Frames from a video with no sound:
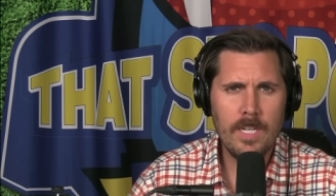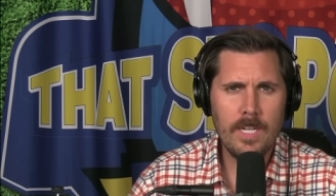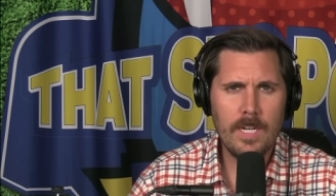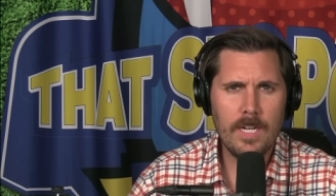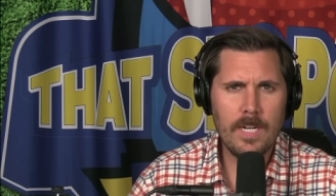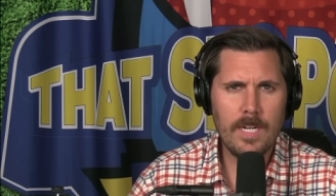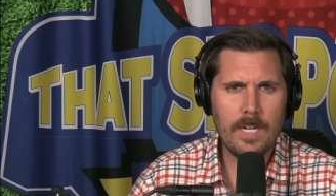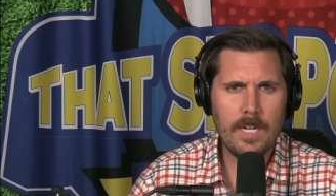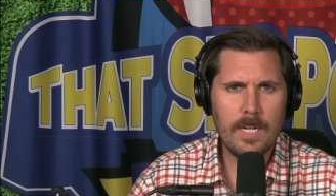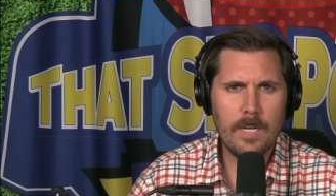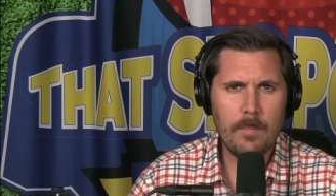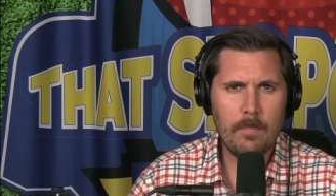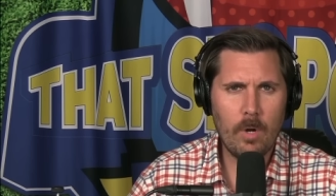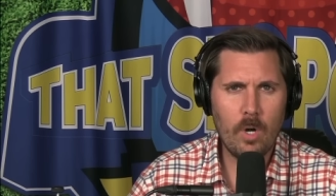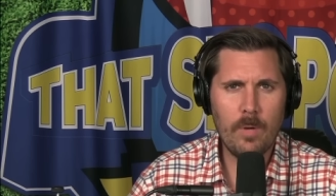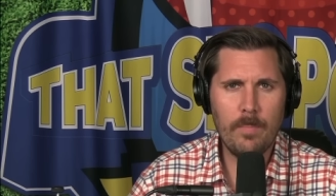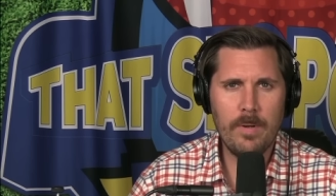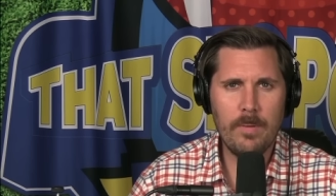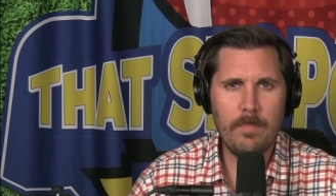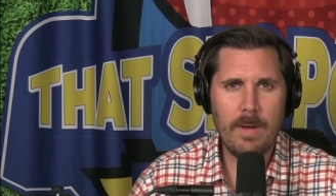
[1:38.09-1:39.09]
Uh,
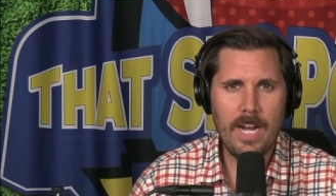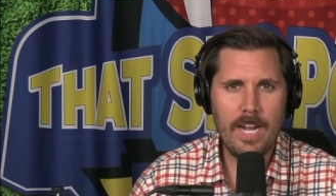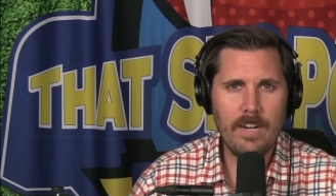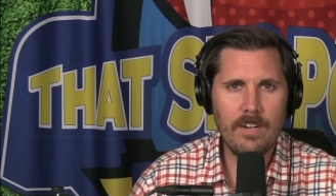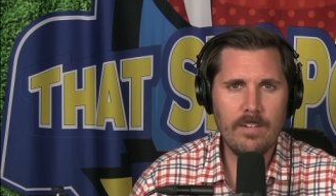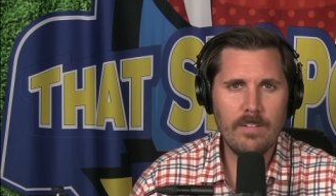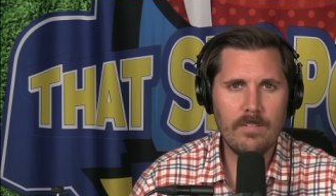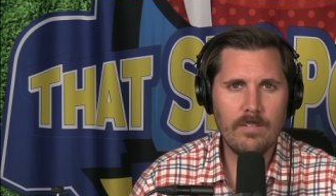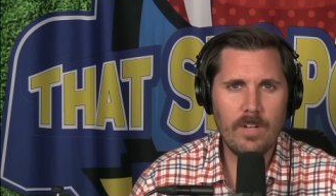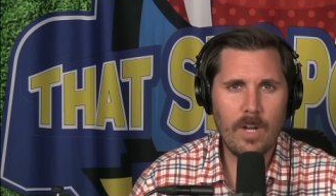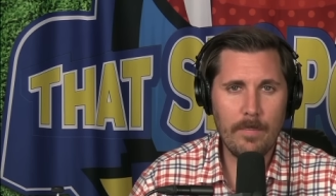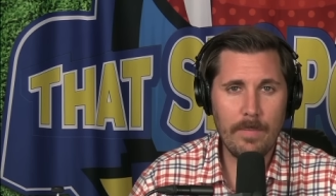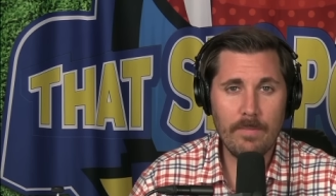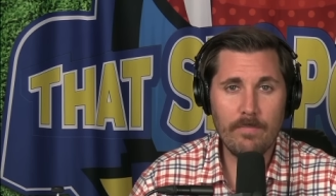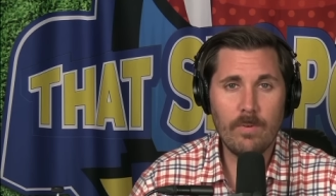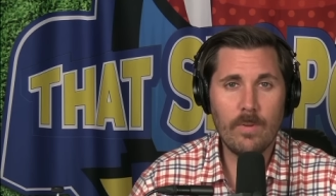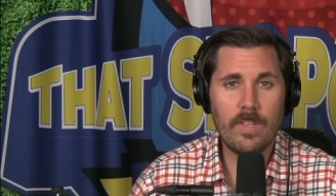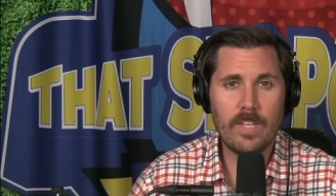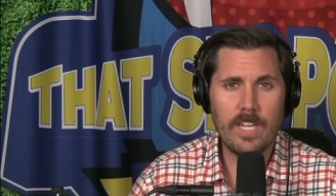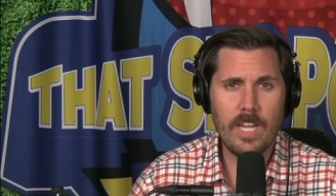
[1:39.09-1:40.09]
Urban Meyer, I mean,
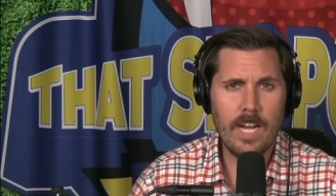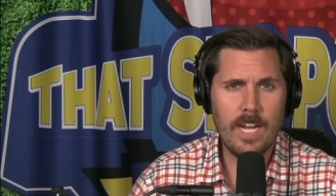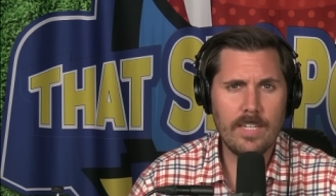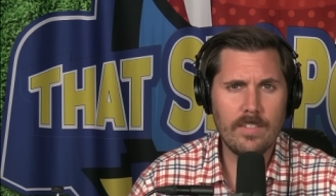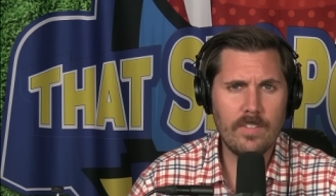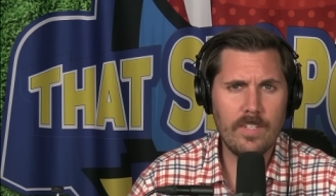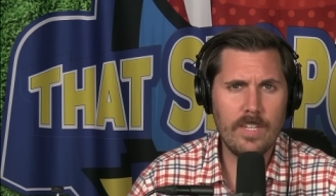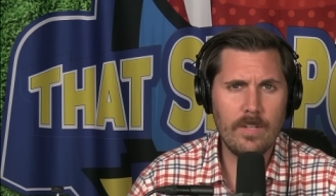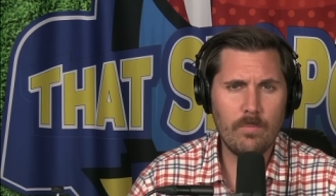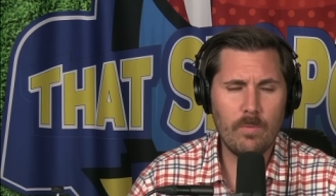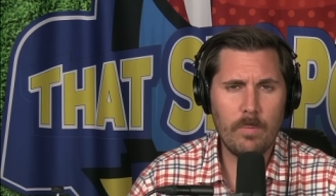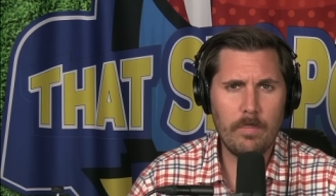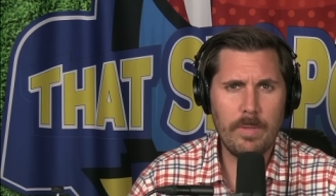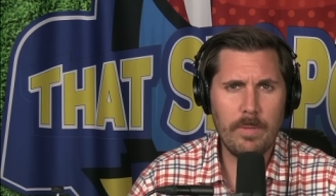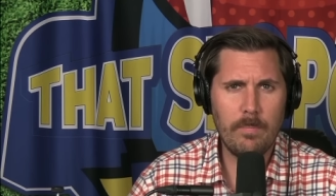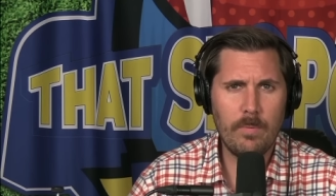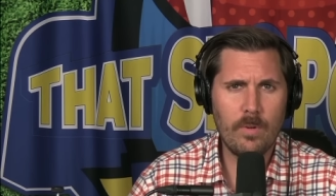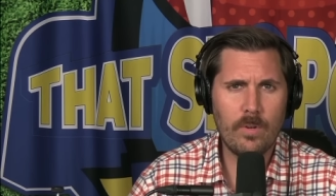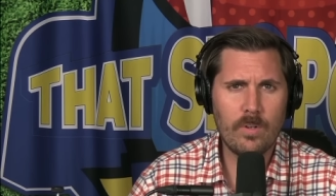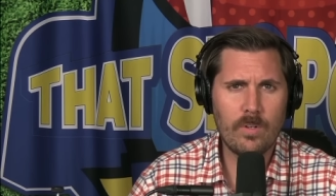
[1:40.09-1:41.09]
for the content would be
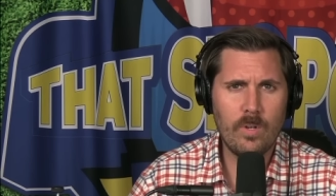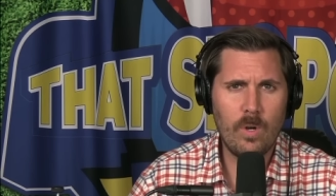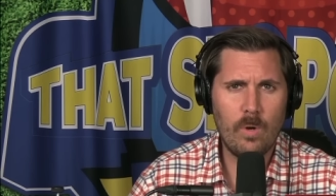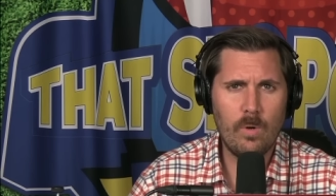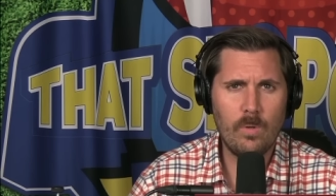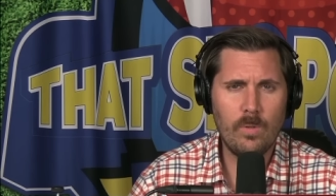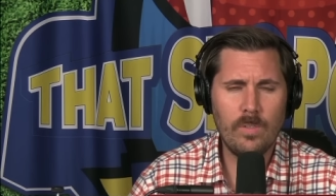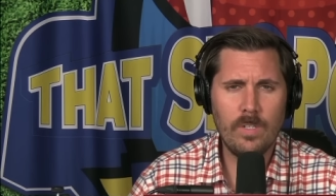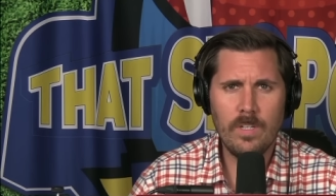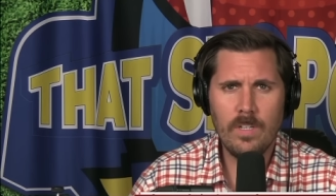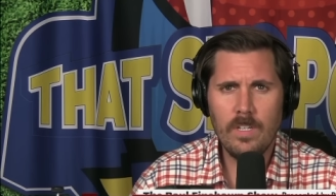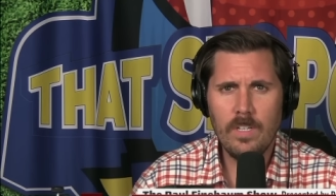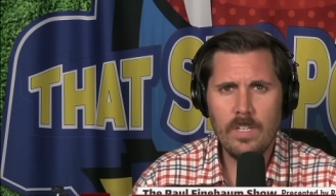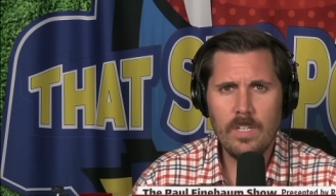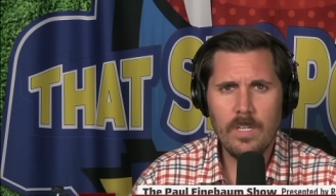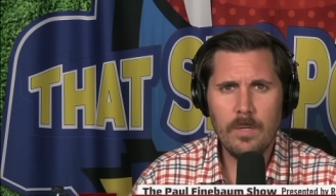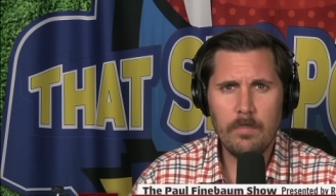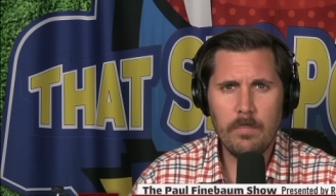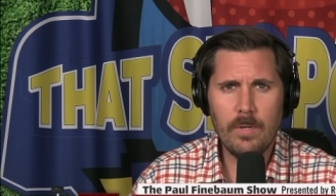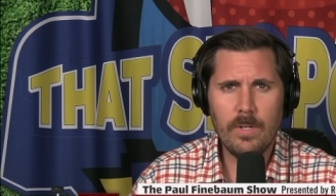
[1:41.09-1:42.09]
pure gold,
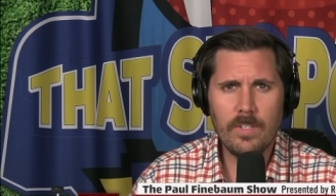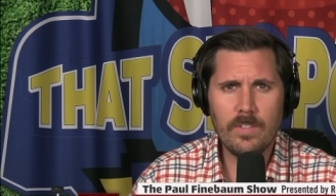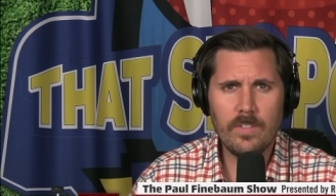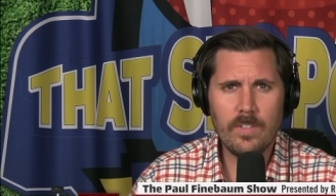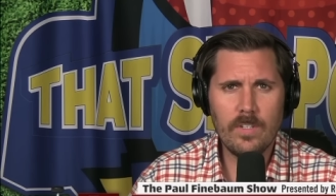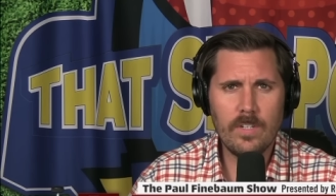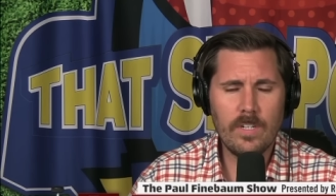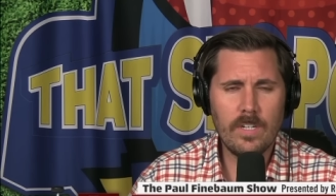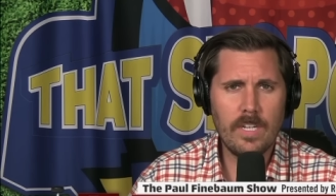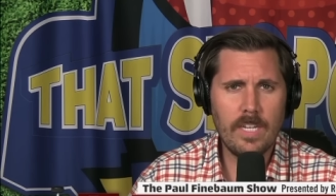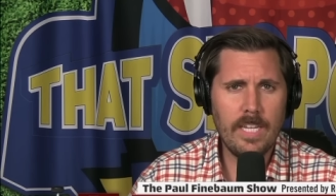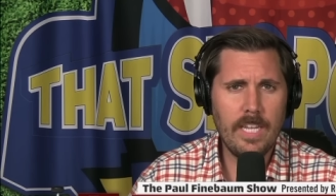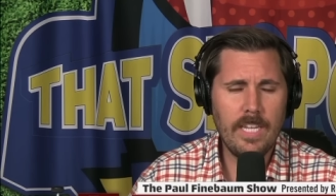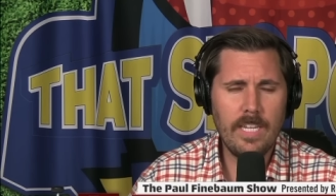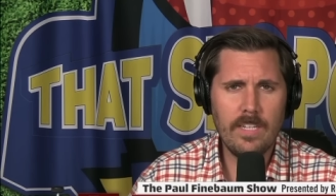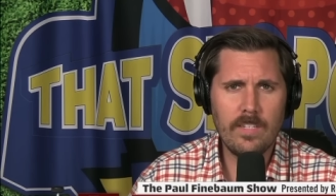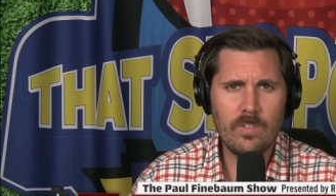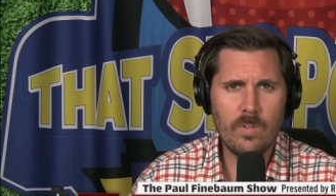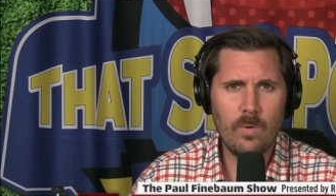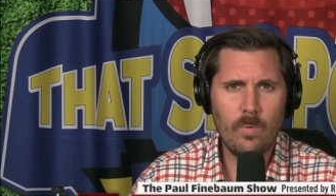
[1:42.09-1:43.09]
but uh,
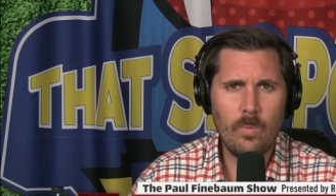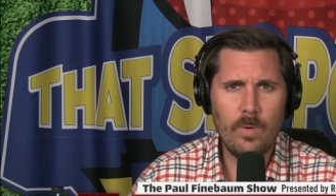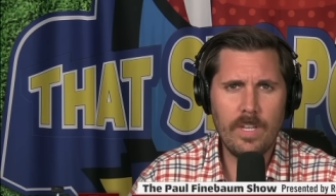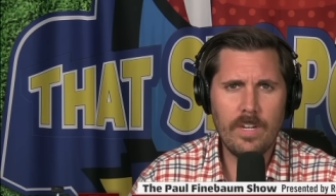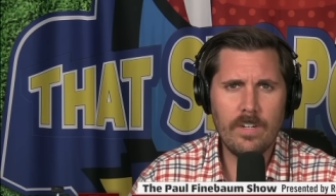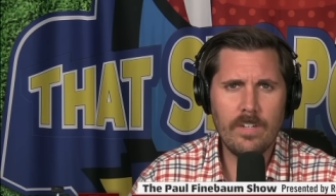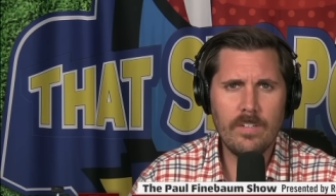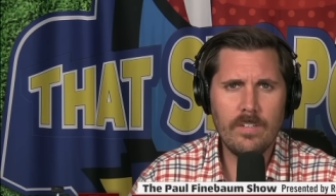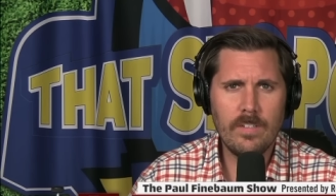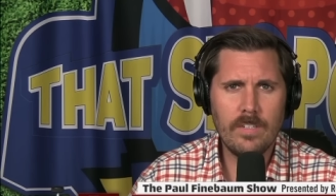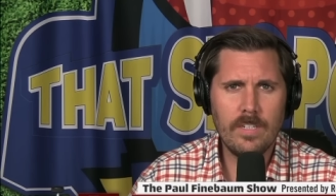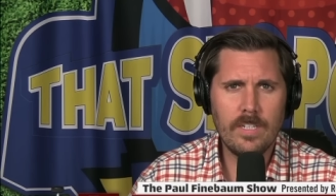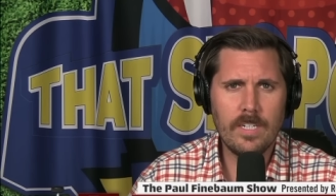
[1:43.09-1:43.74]
he is a winner.